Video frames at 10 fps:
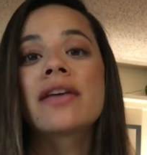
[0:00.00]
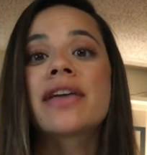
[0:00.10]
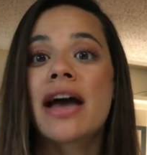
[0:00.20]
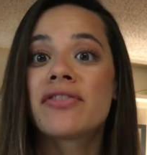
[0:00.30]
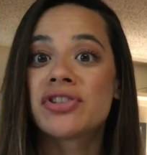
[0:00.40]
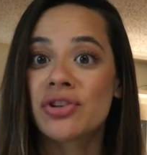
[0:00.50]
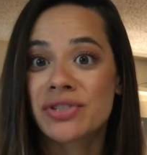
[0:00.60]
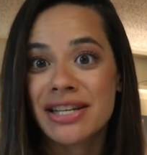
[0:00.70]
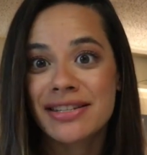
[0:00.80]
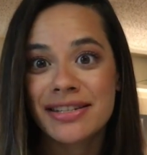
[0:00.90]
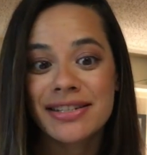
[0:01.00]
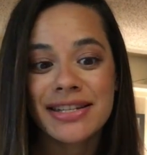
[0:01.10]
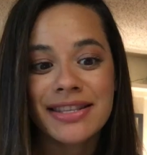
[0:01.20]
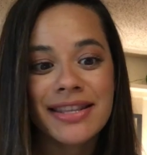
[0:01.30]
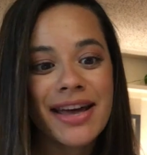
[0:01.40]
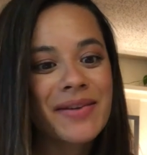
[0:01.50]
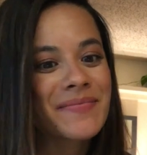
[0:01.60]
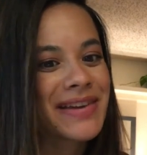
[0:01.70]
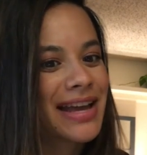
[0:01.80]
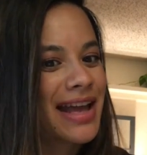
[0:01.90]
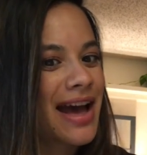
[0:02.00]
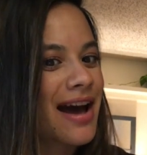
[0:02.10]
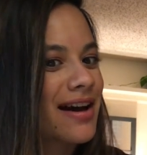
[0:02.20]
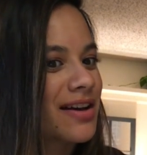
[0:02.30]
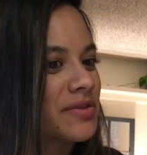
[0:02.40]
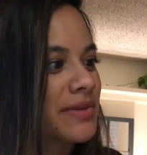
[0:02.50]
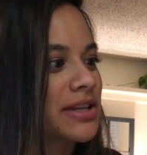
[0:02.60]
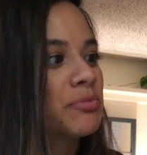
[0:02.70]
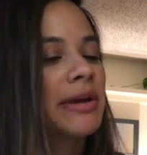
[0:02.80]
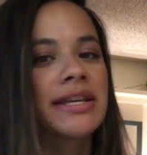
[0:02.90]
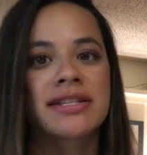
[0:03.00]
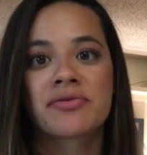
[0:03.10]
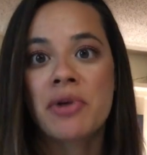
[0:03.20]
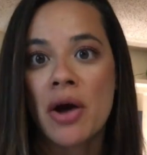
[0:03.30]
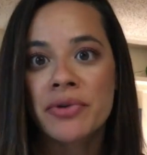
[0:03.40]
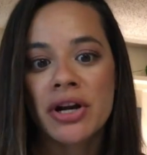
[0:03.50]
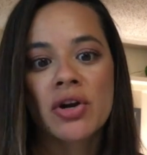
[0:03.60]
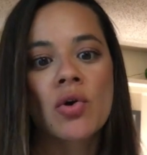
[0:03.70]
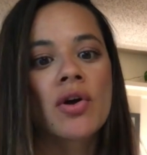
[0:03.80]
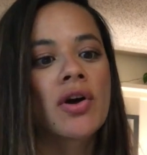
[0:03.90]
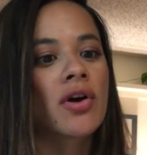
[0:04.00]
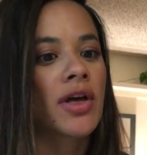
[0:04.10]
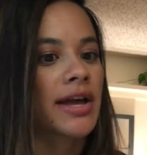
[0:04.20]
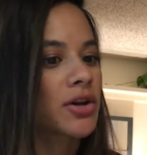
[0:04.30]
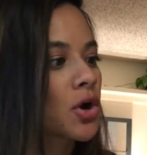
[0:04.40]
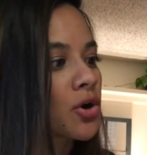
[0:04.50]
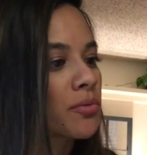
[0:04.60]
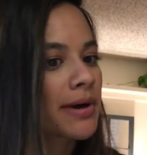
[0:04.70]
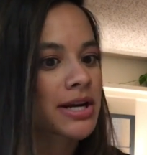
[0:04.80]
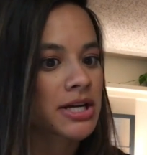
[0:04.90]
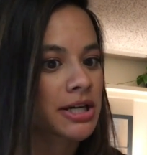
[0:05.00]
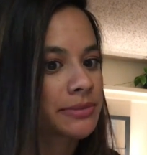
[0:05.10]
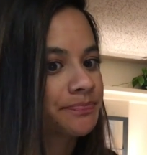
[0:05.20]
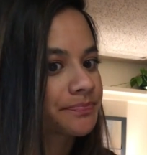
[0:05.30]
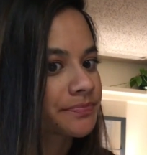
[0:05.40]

They have achote seeds in them, and a base of pomegranate oil and cocoa butter.